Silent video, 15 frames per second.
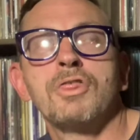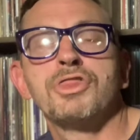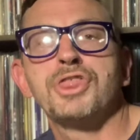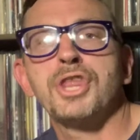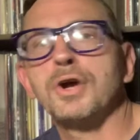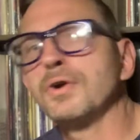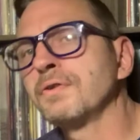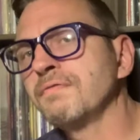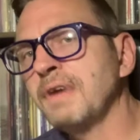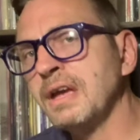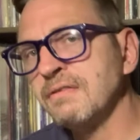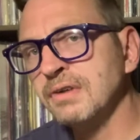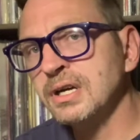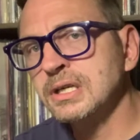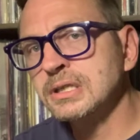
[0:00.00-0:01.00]
3rd
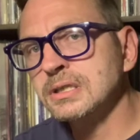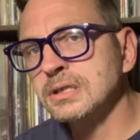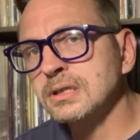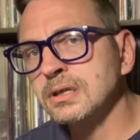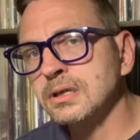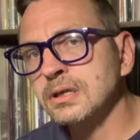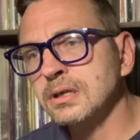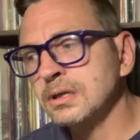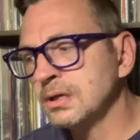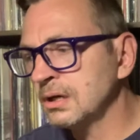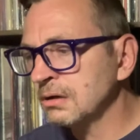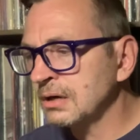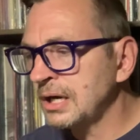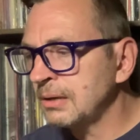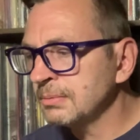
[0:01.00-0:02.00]
favorite
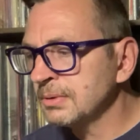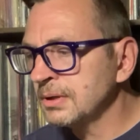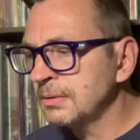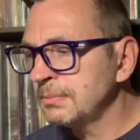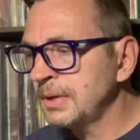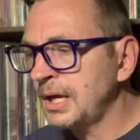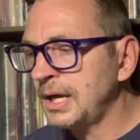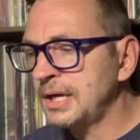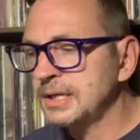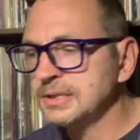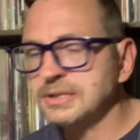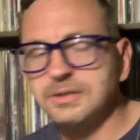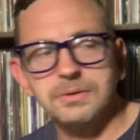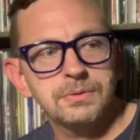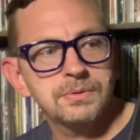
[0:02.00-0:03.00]
Cure album.
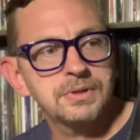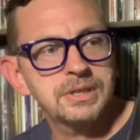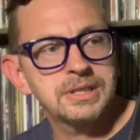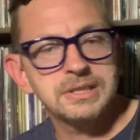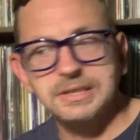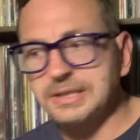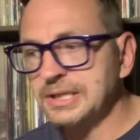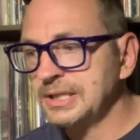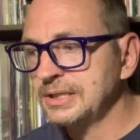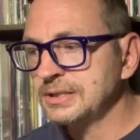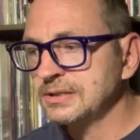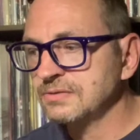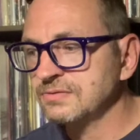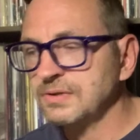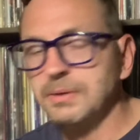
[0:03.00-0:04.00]
So this
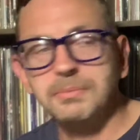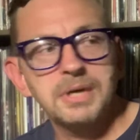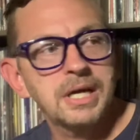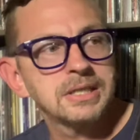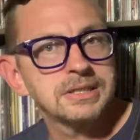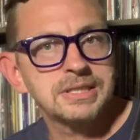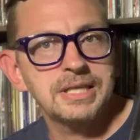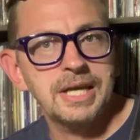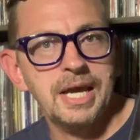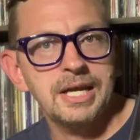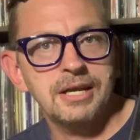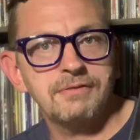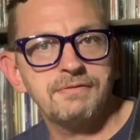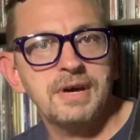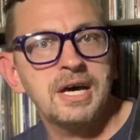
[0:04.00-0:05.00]
is from
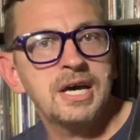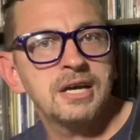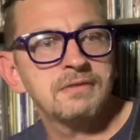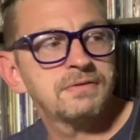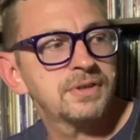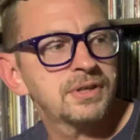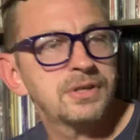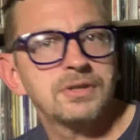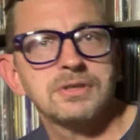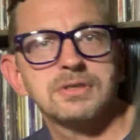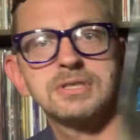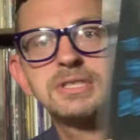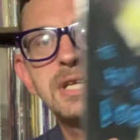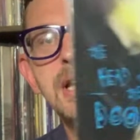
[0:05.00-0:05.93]
1985, The Cure's The